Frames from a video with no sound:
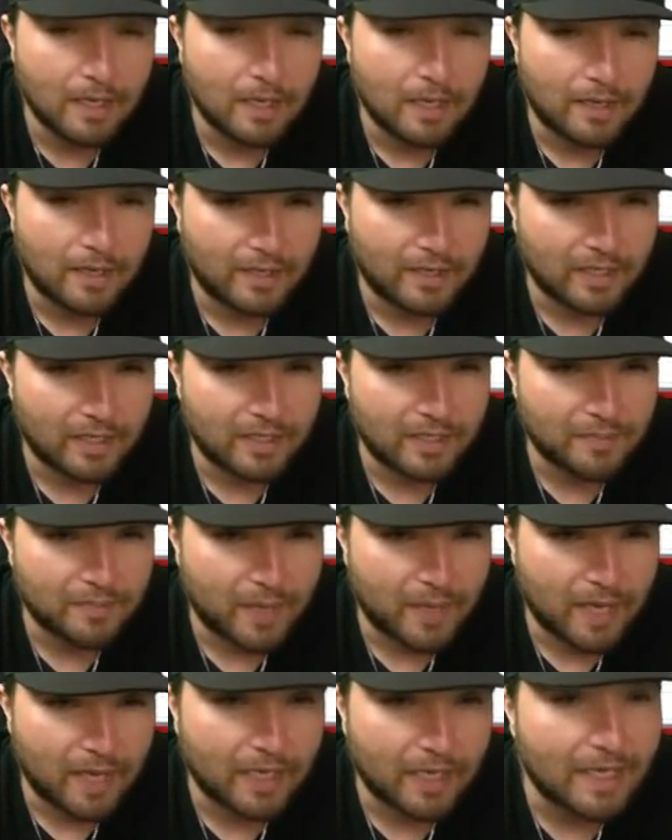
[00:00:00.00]
I think he is
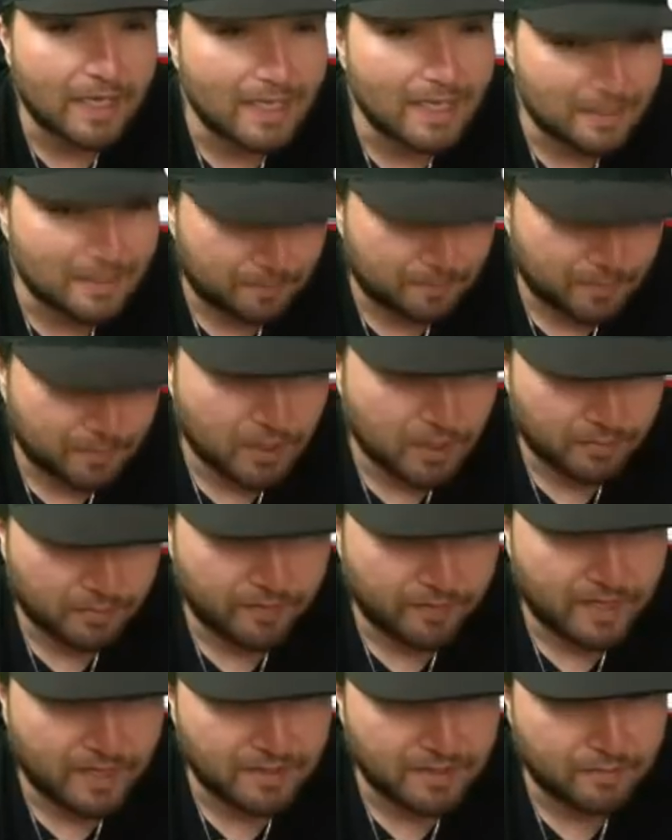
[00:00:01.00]
back. He's going to
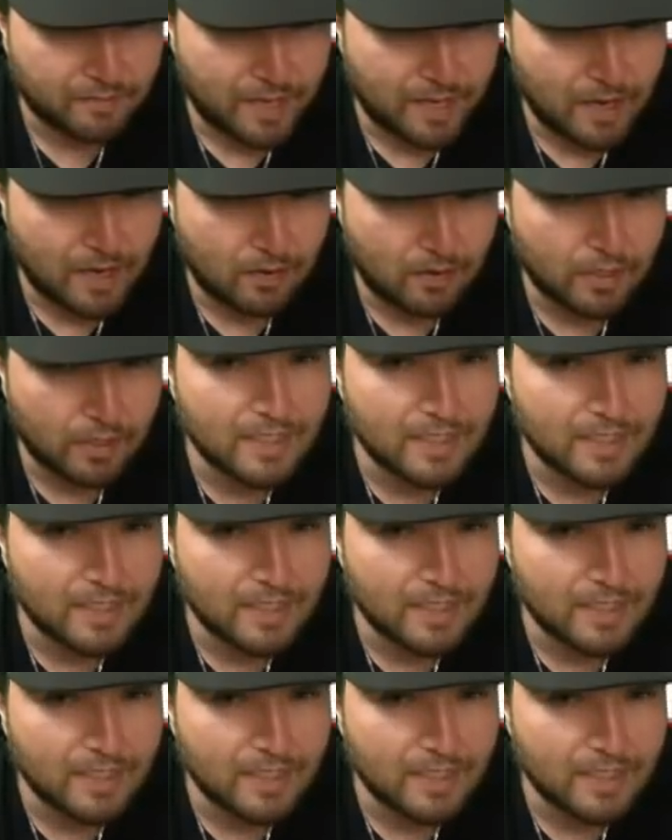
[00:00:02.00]
provide some power.